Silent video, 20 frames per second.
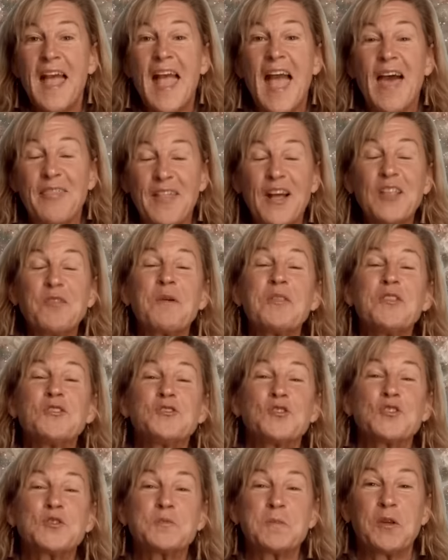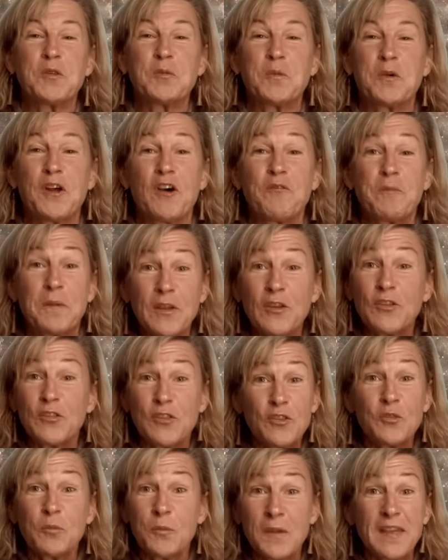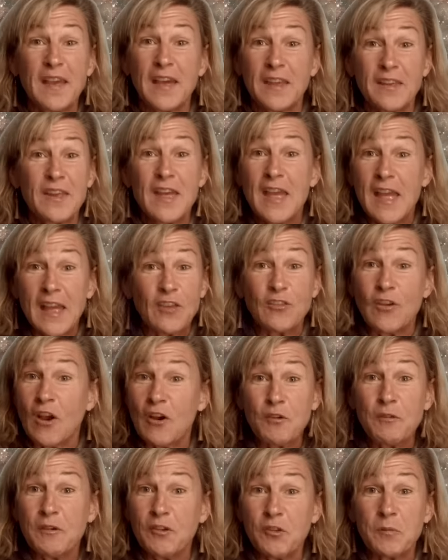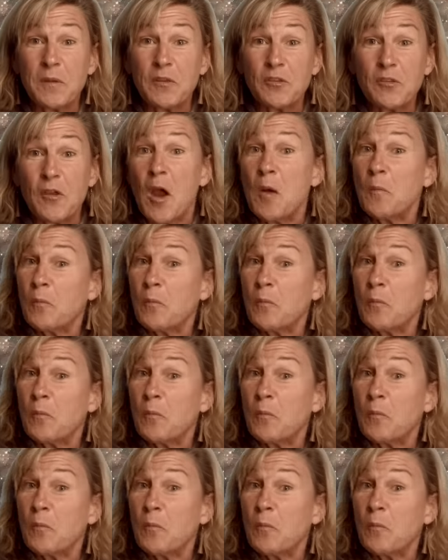and that's why the church bells went off, because this weekend is our Christmas.